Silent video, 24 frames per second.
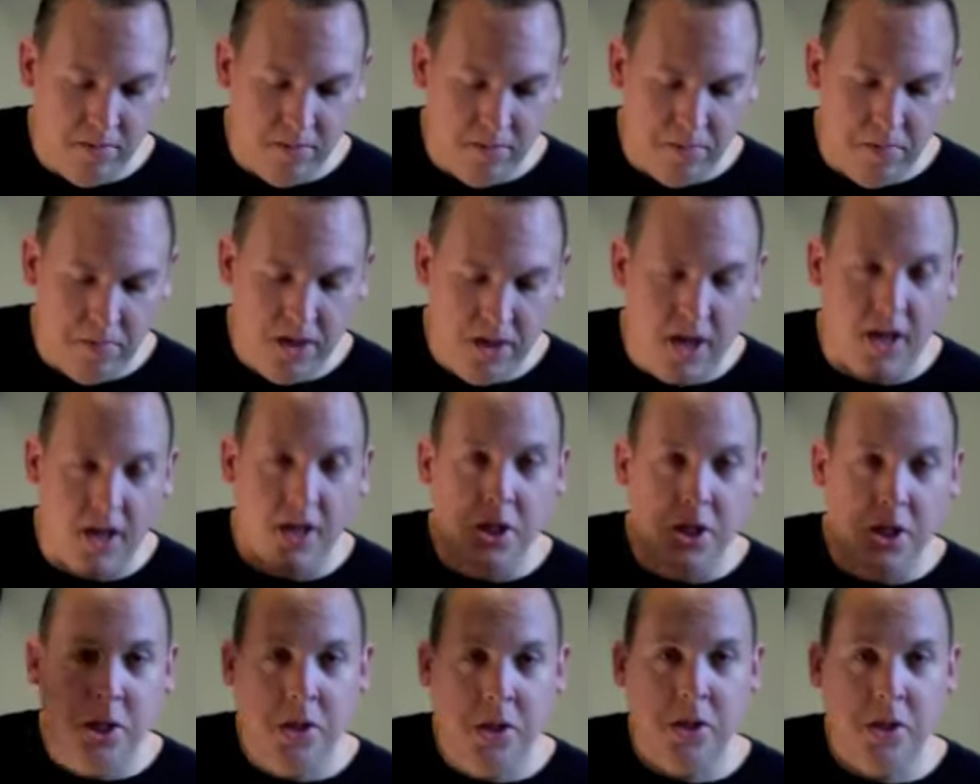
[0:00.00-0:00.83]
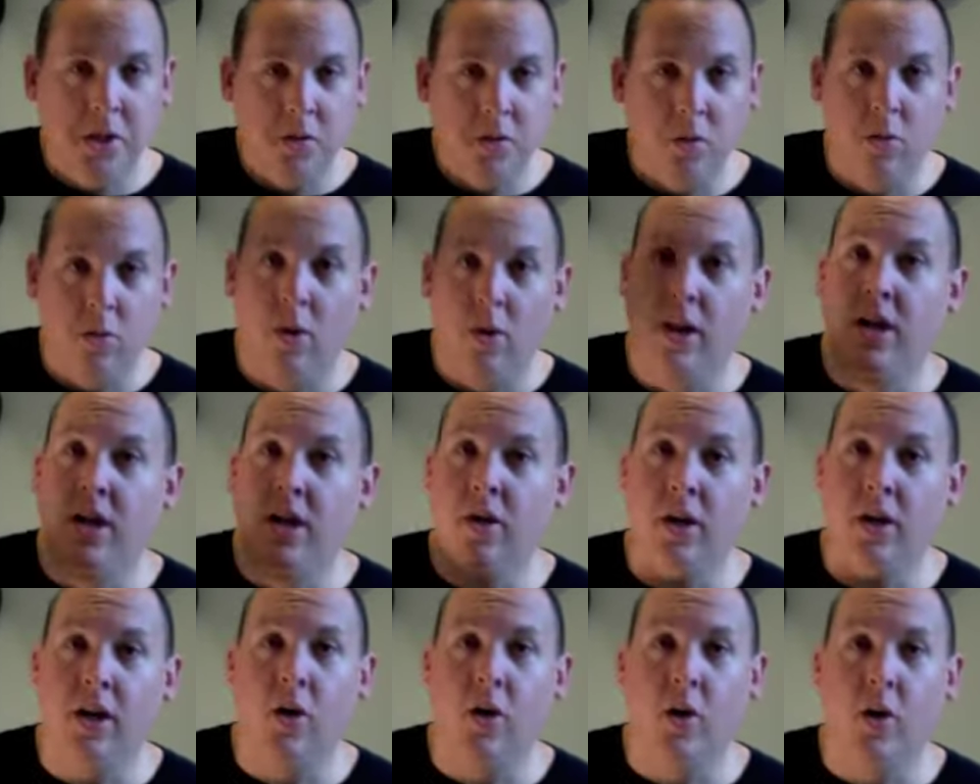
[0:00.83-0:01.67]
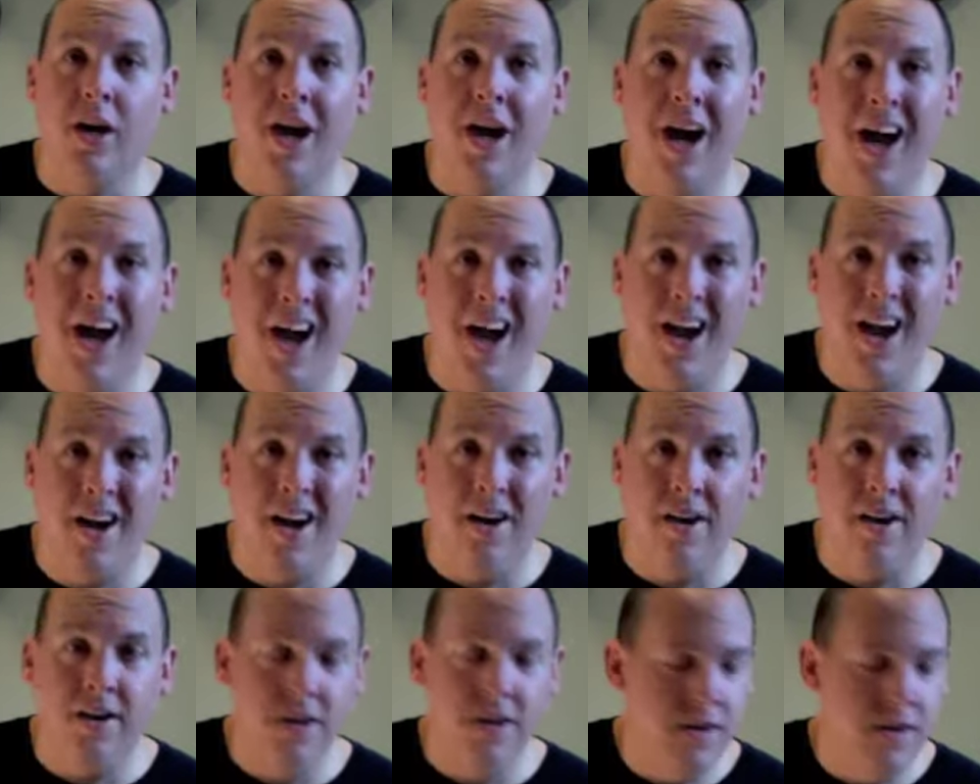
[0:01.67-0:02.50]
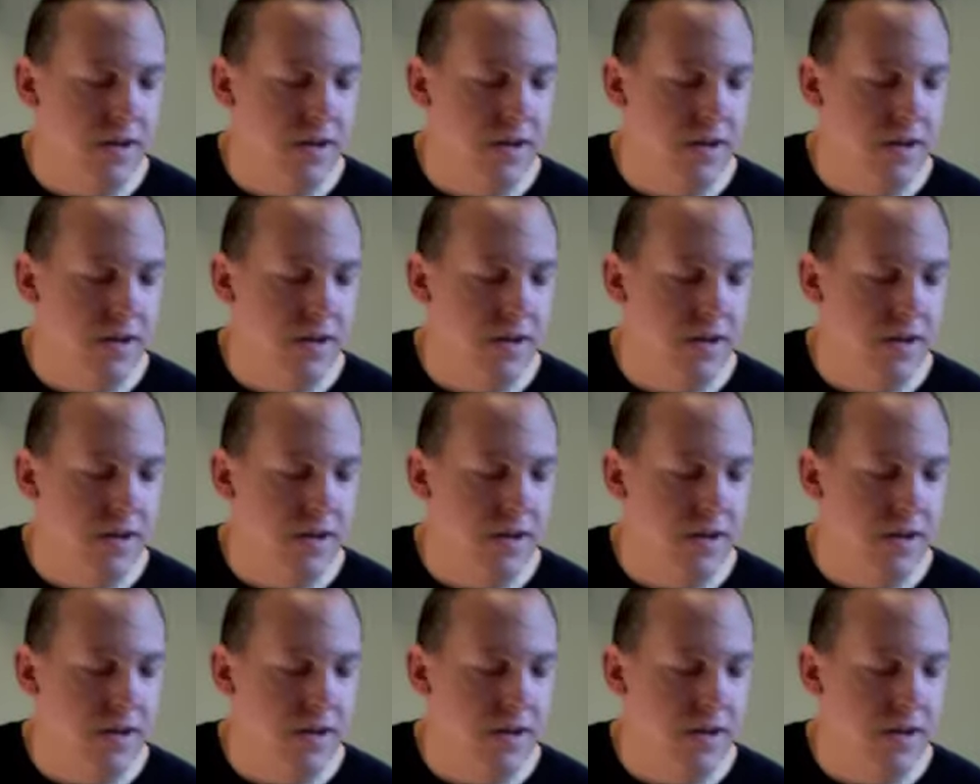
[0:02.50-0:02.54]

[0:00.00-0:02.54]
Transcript: pitch. We want to hear it going higher.